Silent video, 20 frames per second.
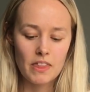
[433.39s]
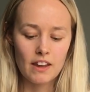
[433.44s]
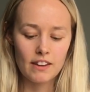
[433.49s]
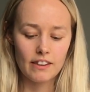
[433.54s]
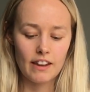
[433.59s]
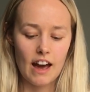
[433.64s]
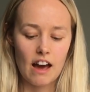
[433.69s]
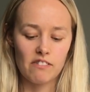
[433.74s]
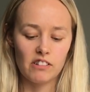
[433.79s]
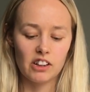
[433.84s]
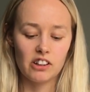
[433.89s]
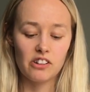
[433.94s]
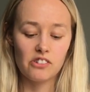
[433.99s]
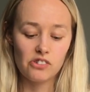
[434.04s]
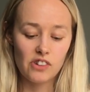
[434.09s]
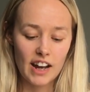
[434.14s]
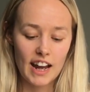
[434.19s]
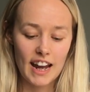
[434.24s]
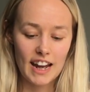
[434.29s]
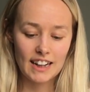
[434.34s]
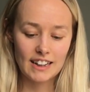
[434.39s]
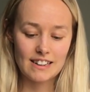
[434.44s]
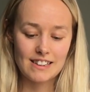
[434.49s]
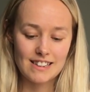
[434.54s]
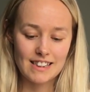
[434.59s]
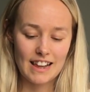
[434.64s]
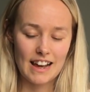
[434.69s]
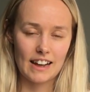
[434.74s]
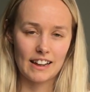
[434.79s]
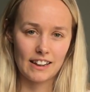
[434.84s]
They have a great
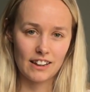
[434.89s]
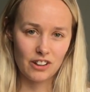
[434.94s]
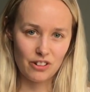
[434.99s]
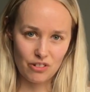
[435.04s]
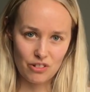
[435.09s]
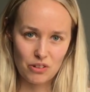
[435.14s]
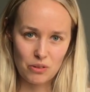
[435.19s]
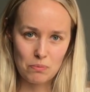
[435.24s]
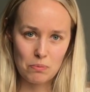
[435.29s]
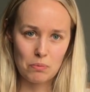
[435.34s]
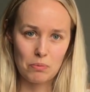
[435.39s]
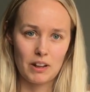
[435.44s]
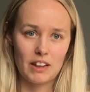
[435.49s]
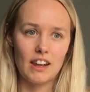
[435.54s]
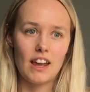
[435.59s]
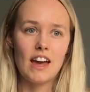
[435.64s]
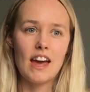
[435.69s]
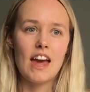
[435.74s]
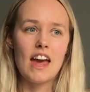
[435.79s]
Slack group with